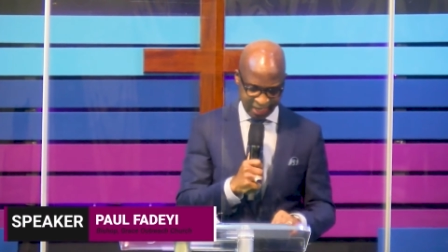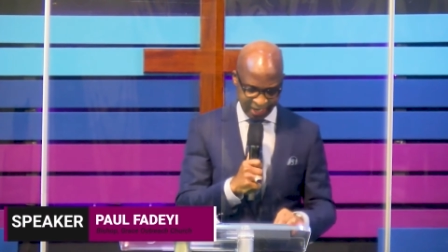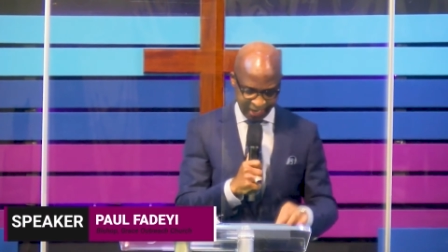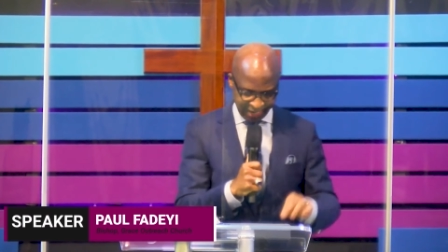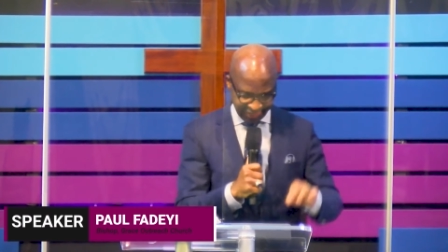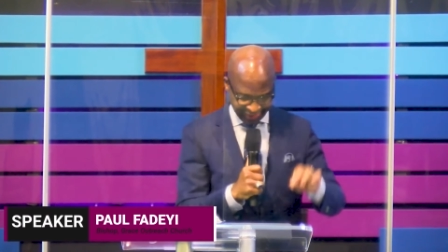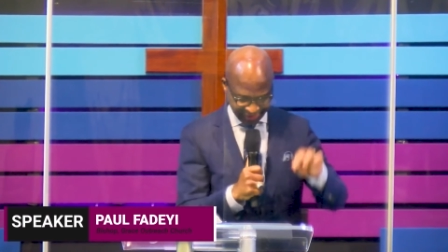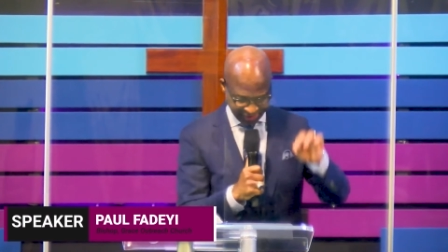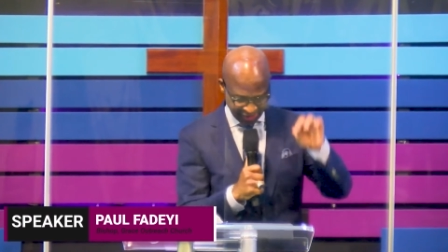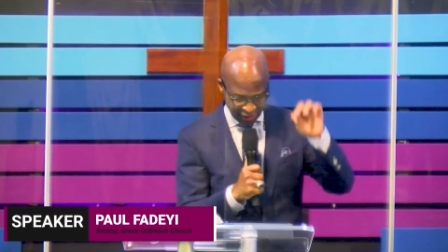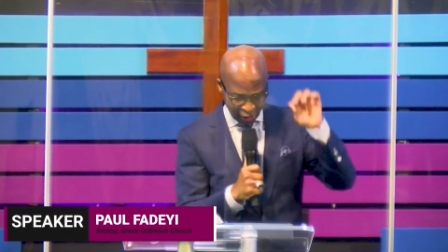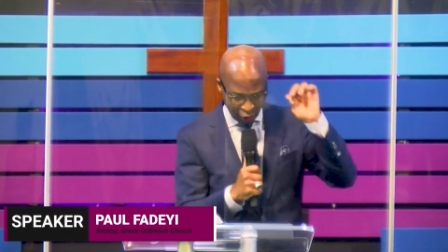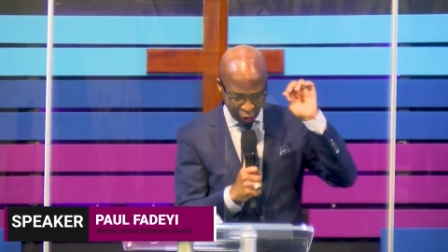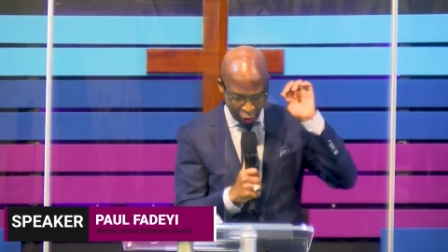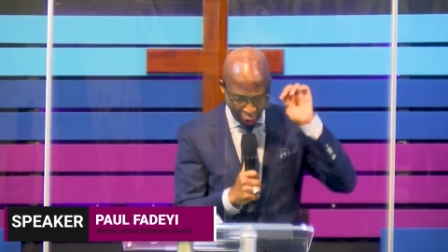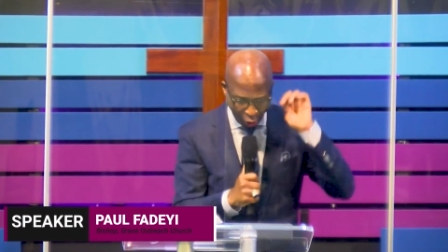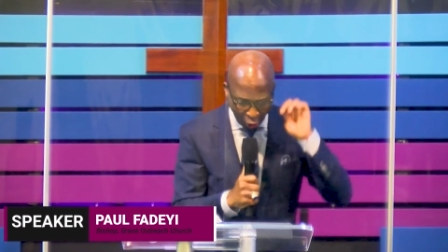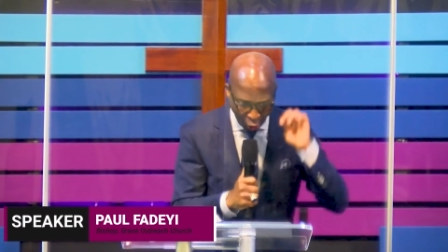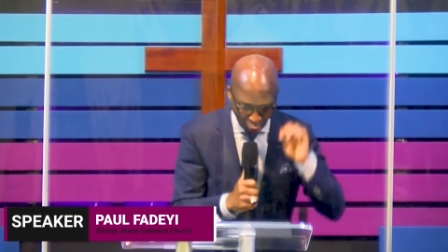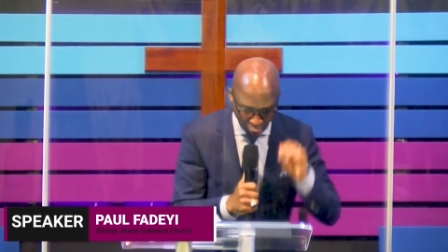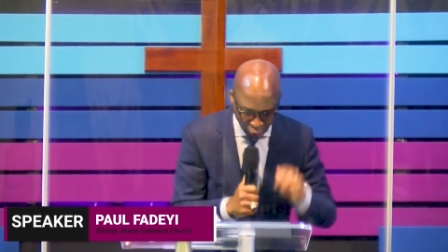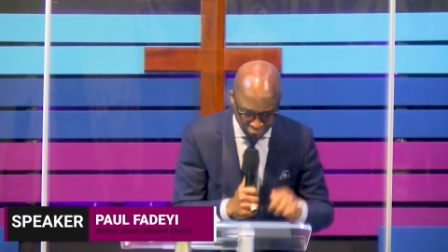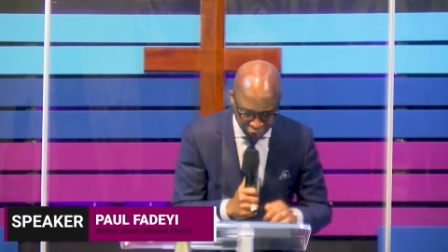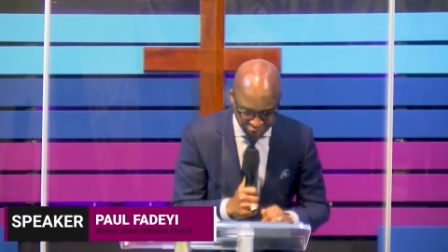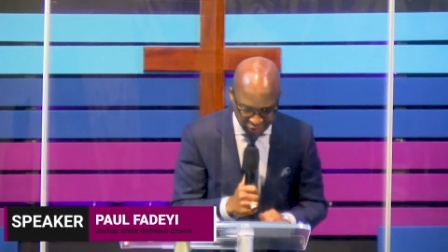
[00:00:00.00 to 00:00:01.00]
as the
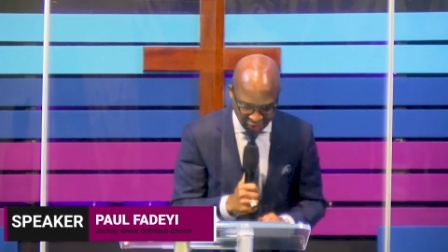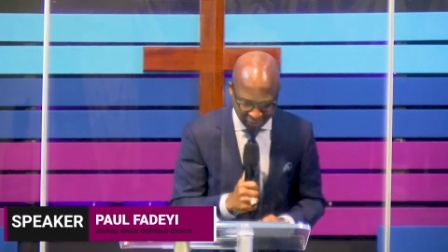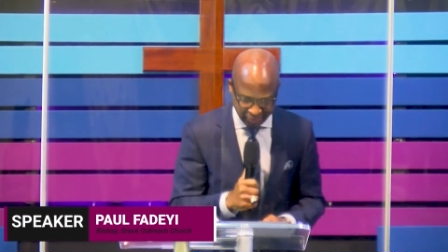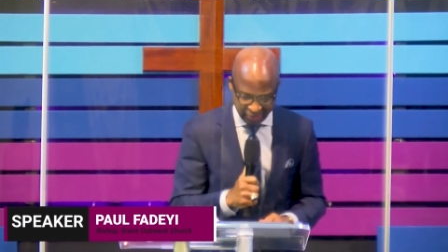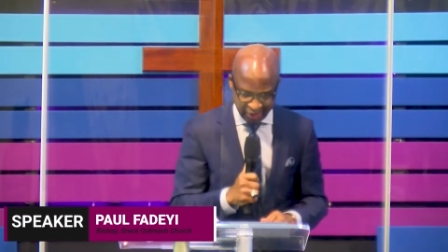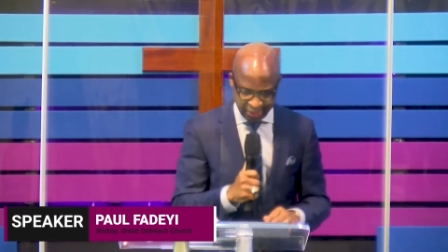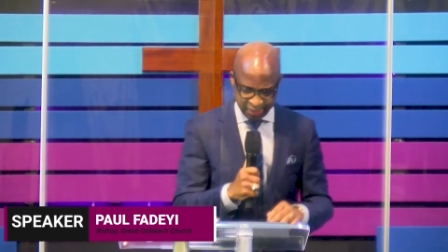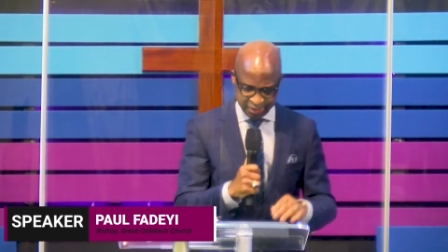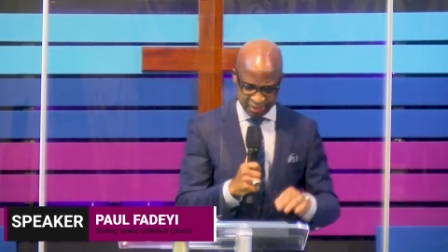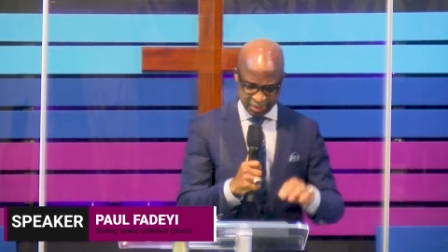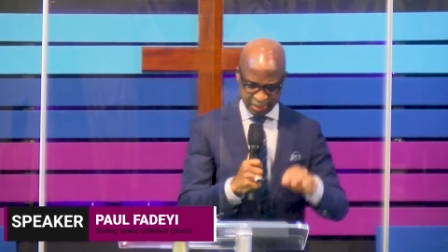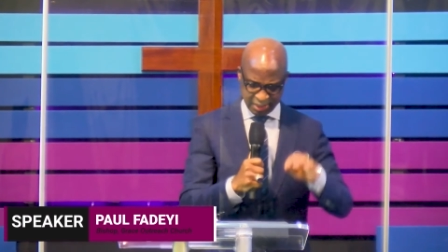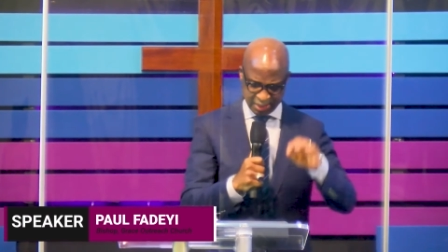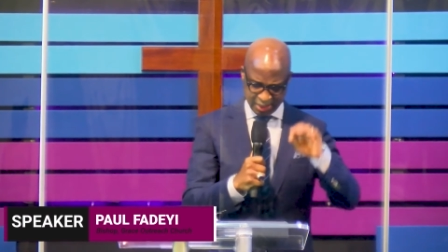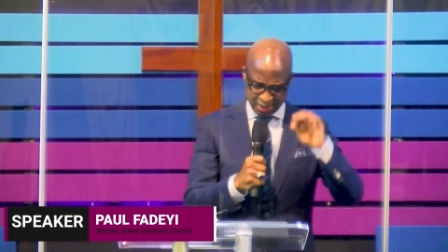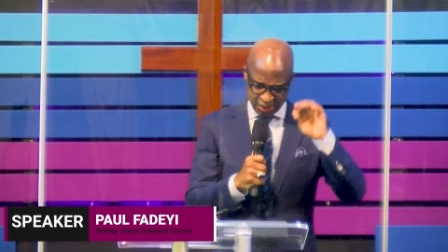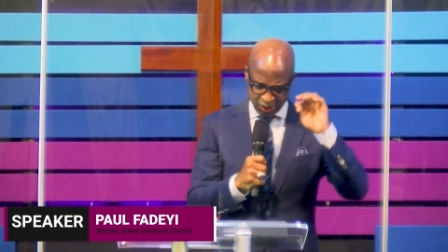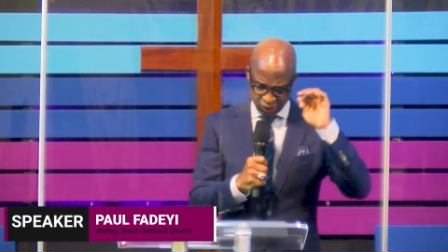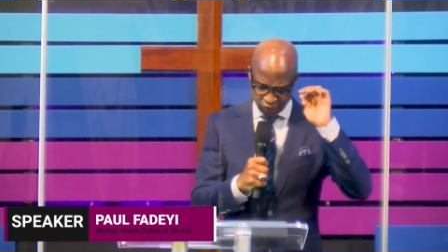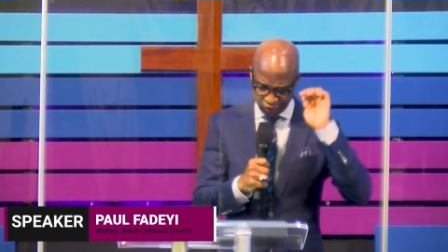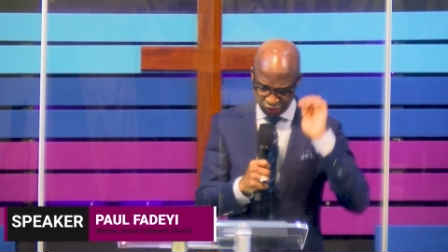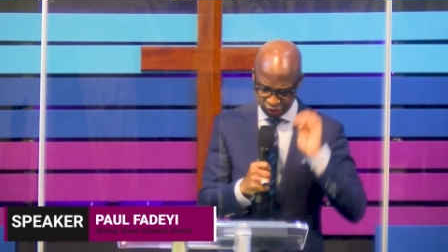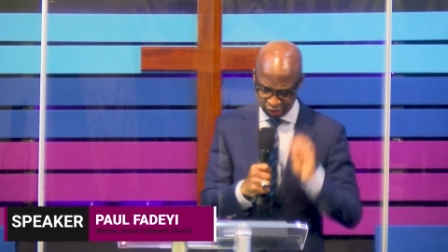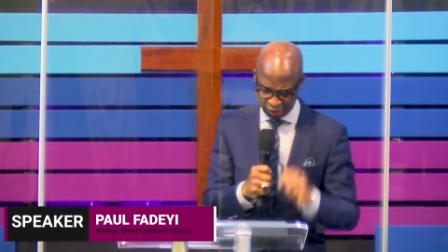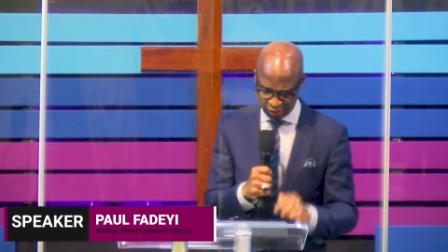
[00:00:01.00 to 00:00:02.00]
ultimate
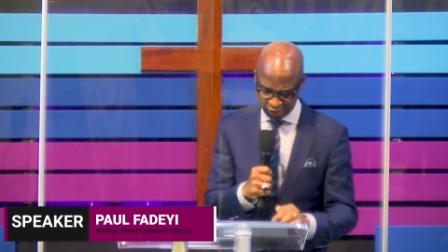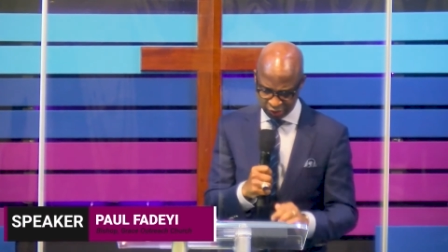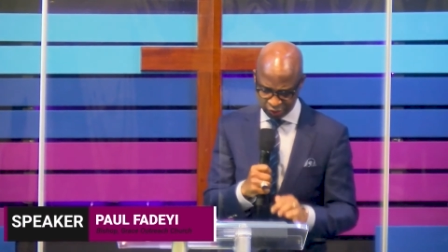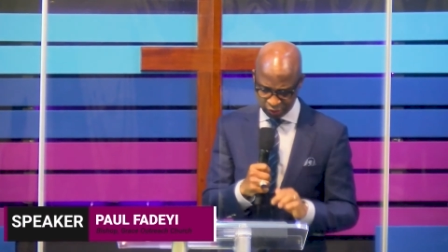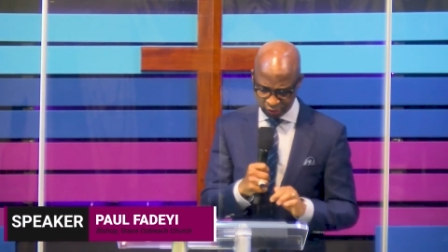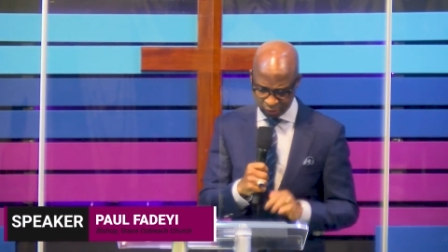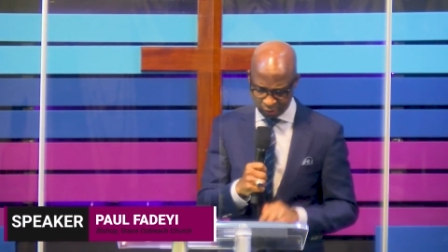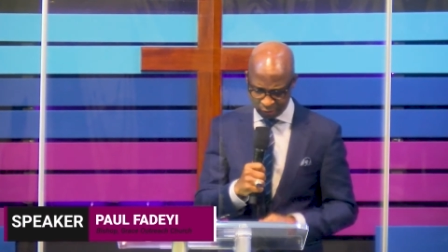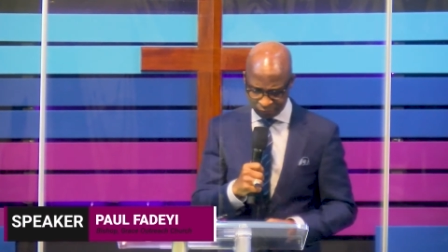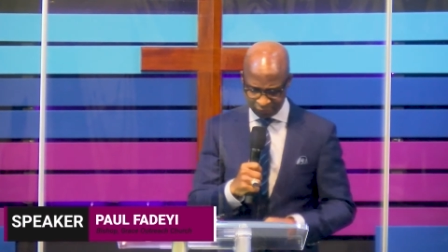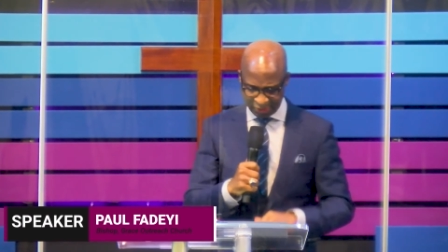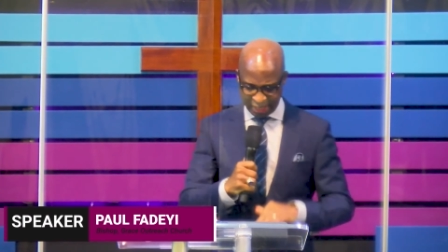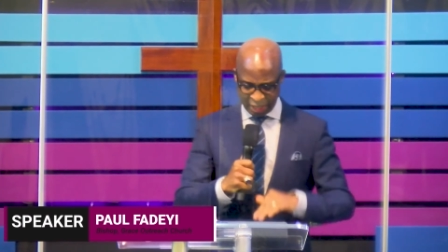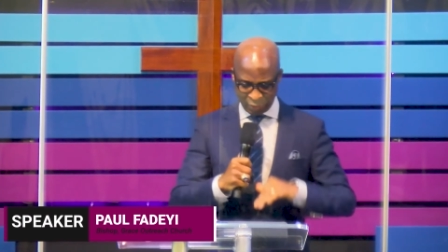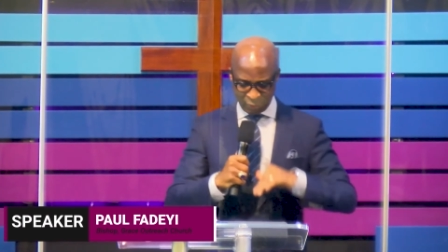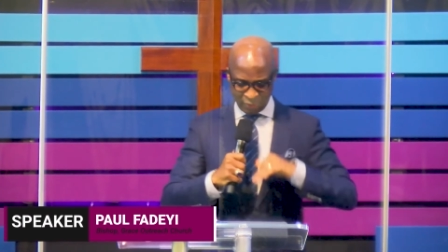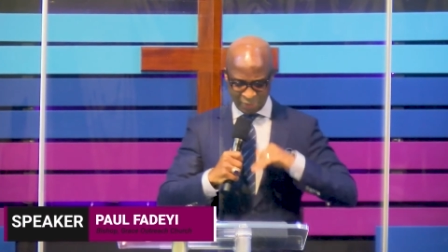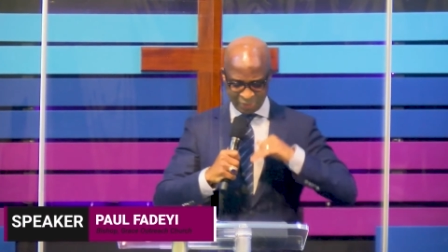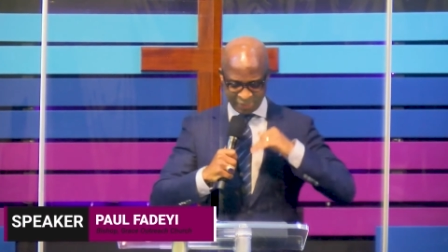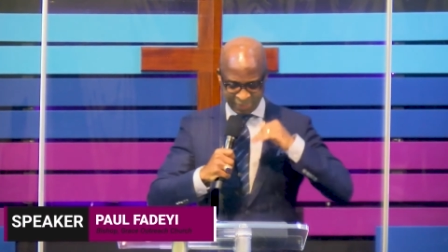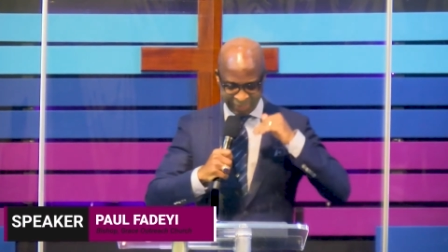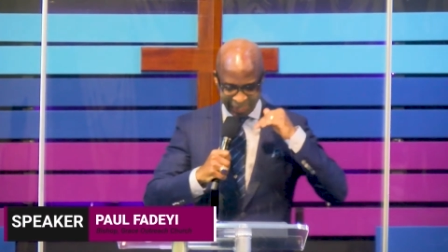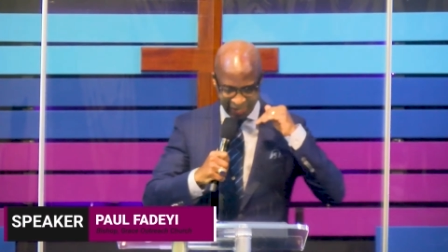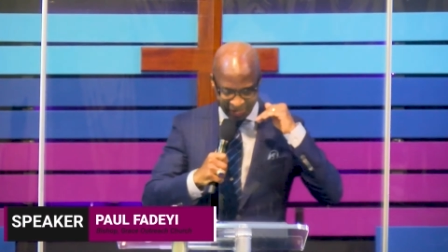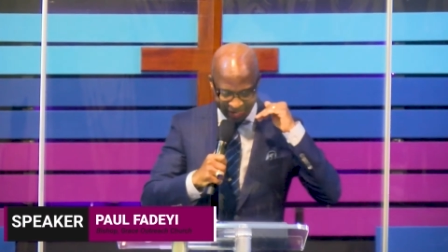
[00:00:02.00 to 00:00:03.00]
source of our
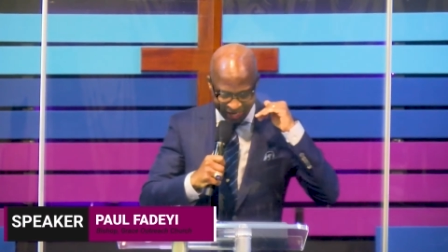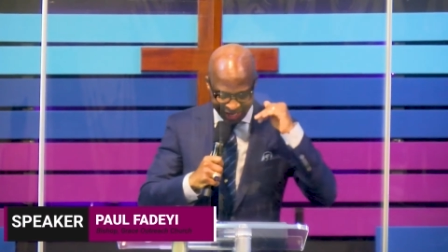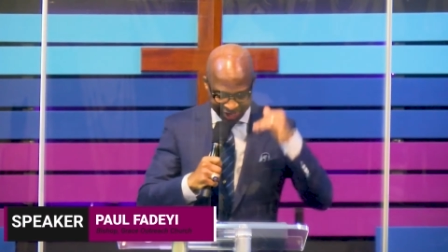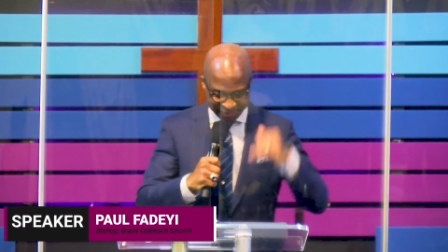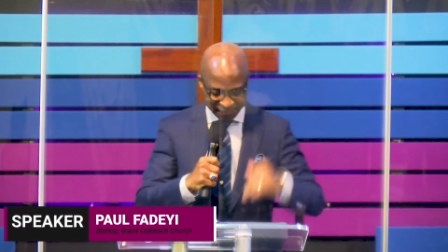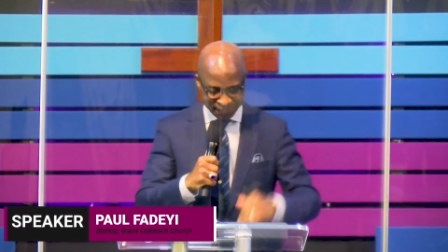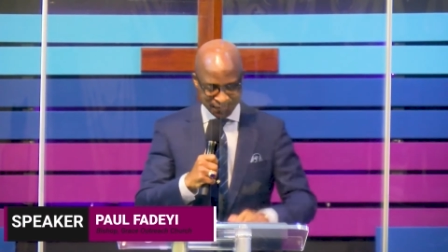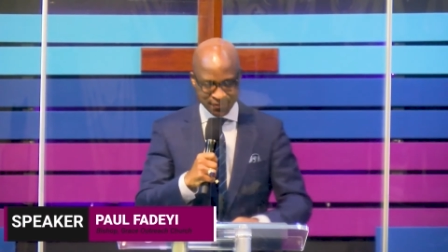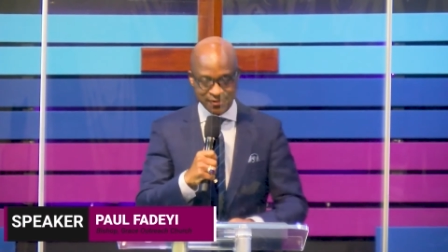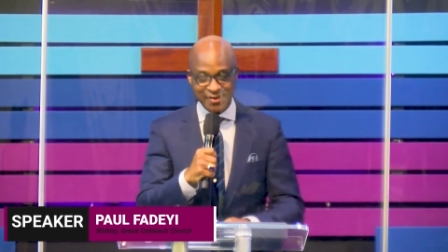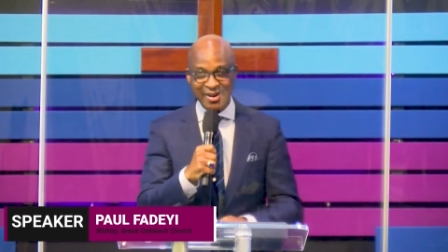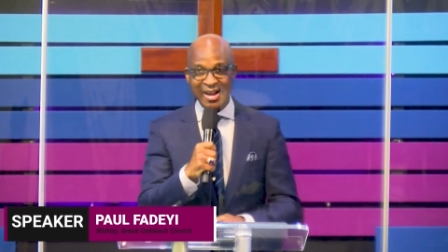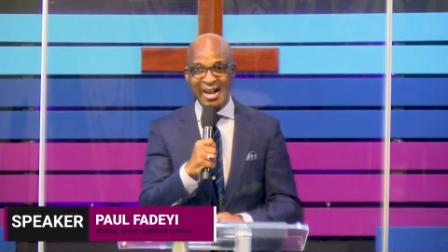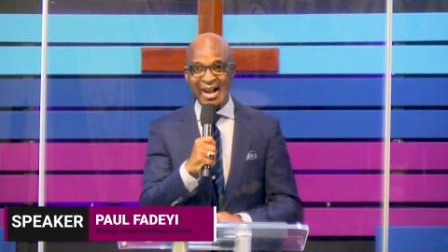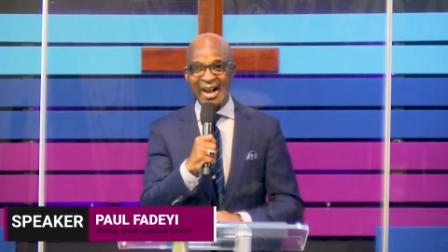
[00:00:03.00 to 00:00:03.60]
life